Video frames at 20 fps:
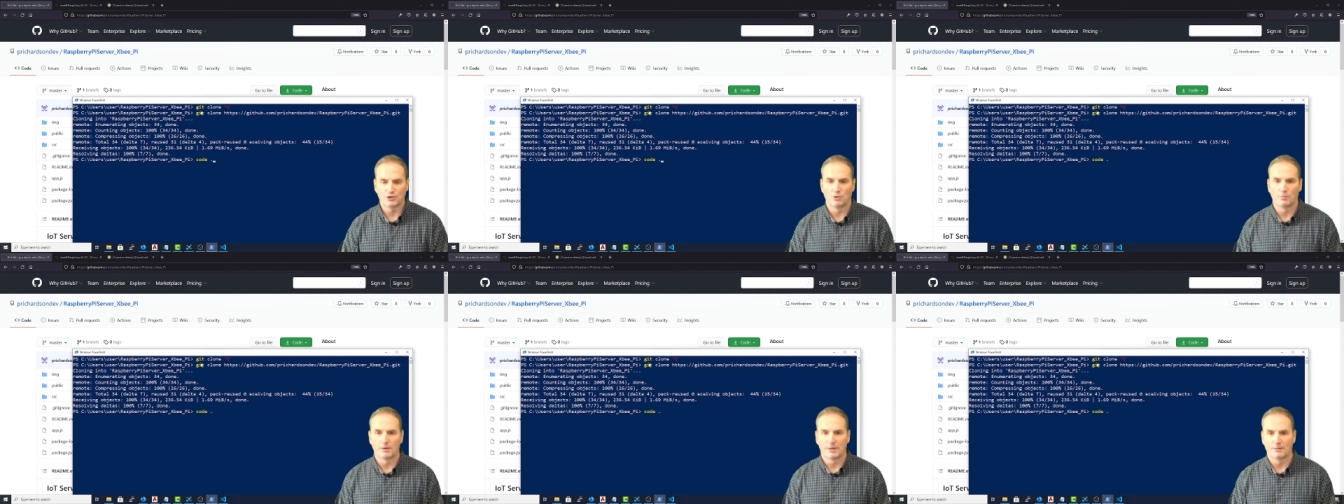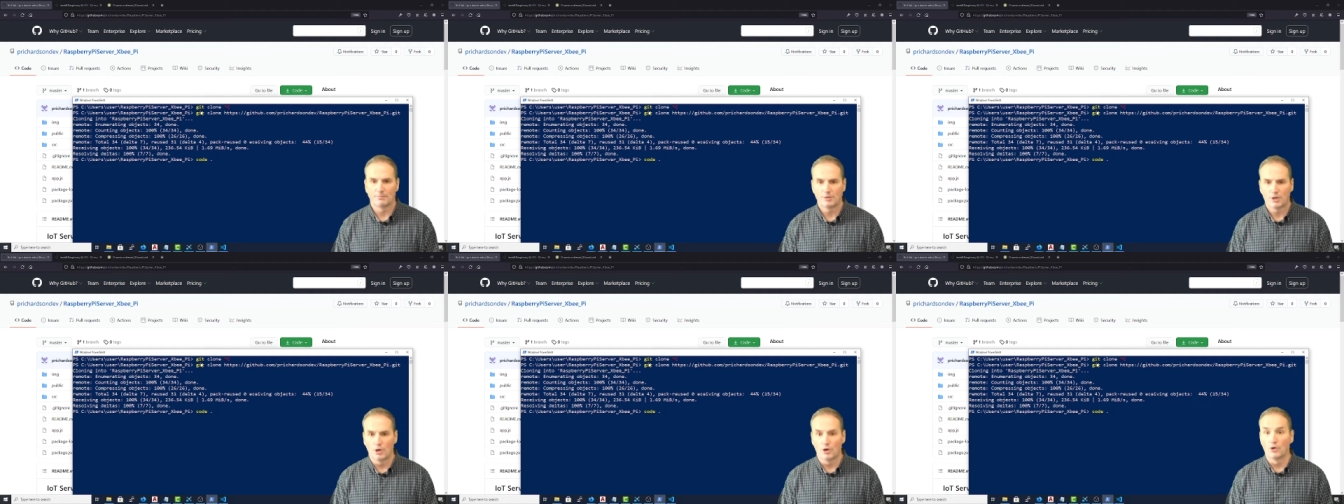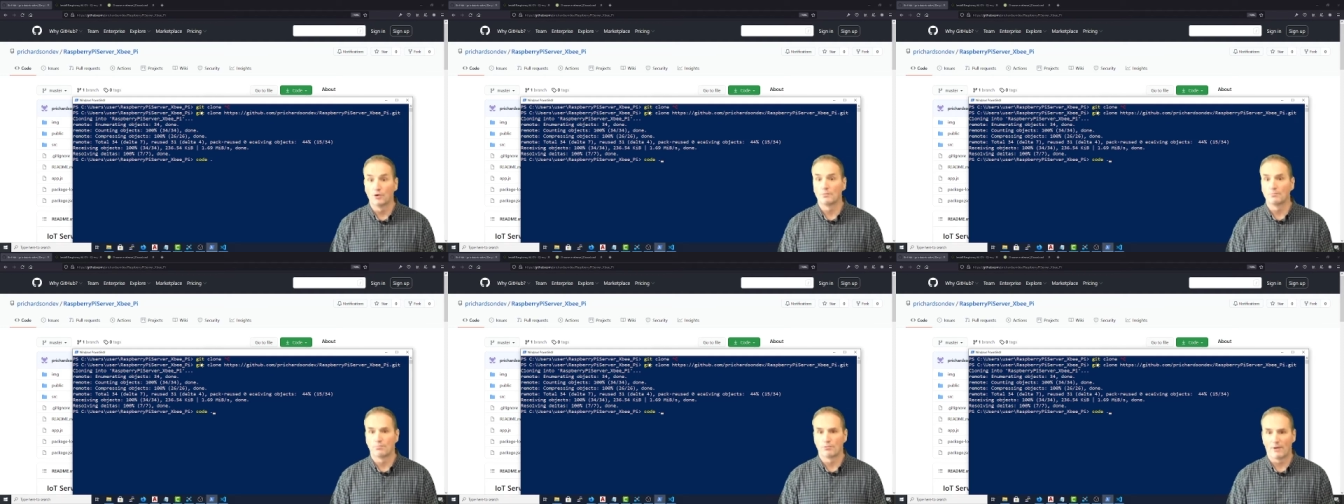open up
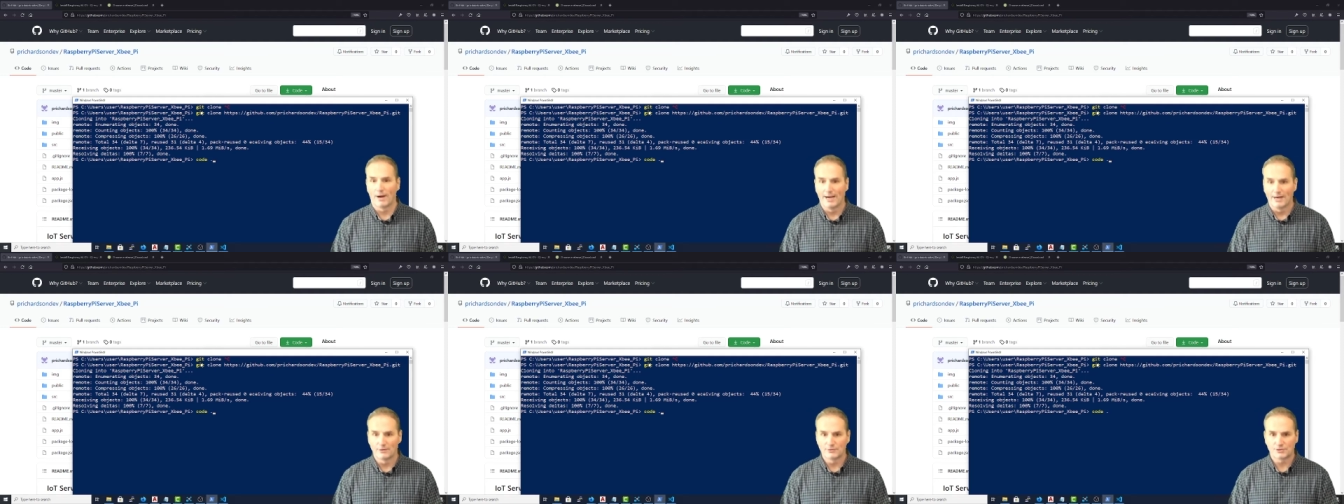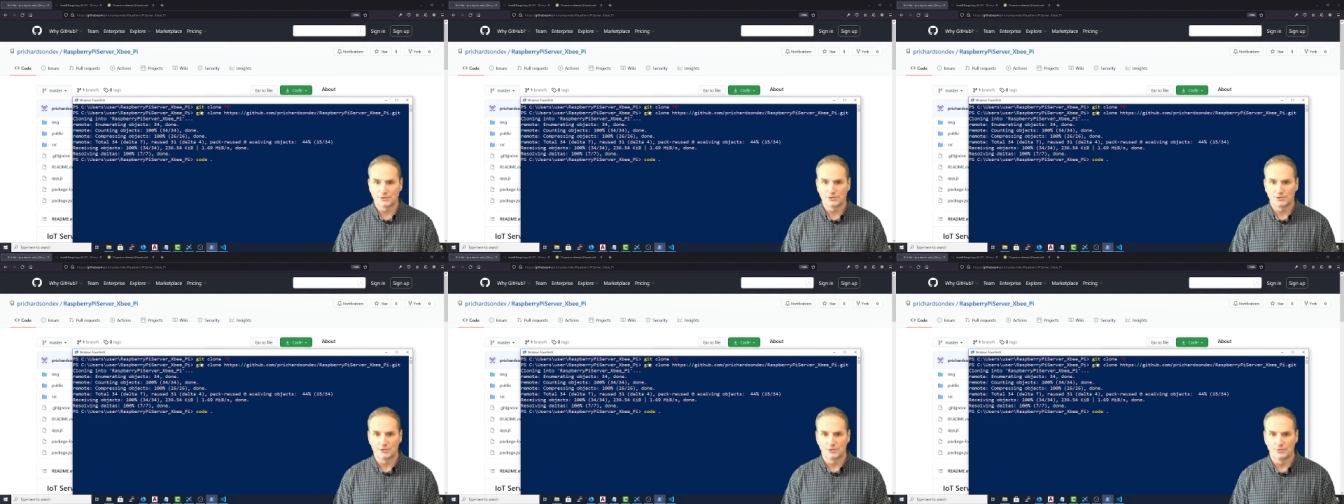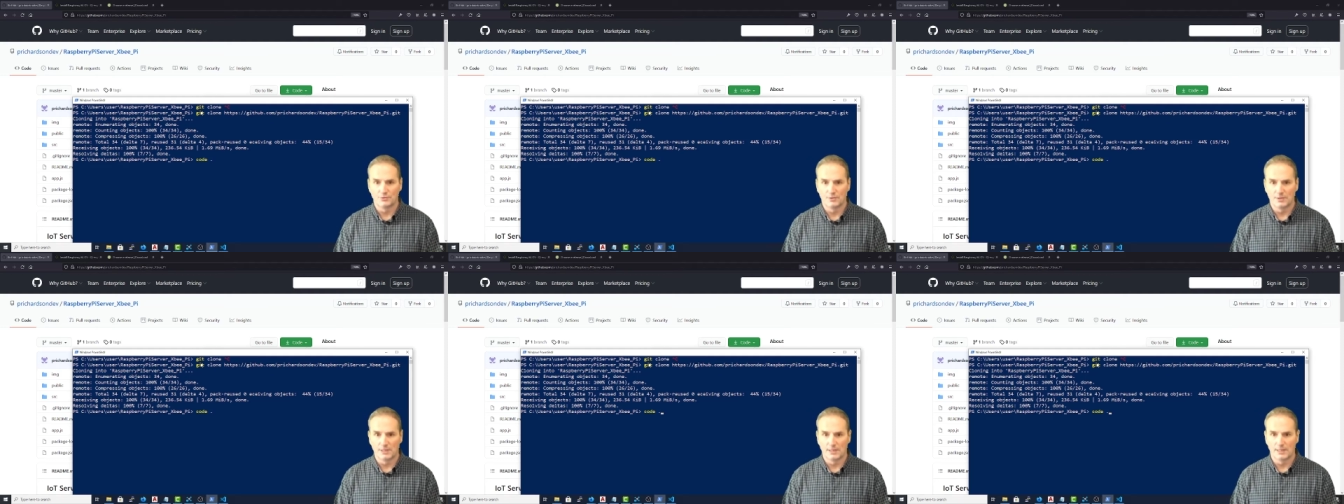code, browse
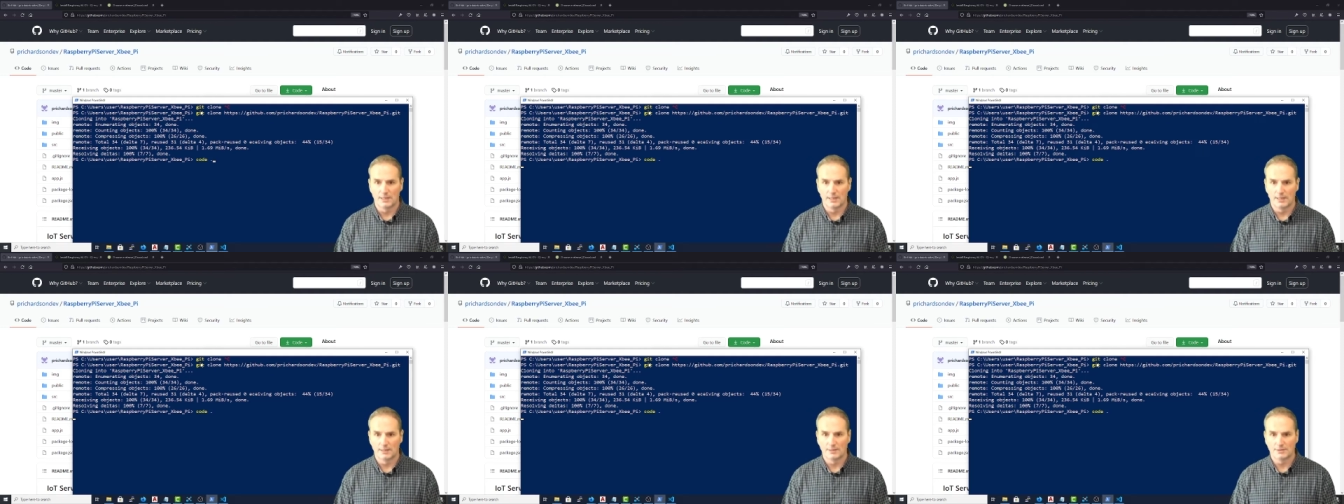to the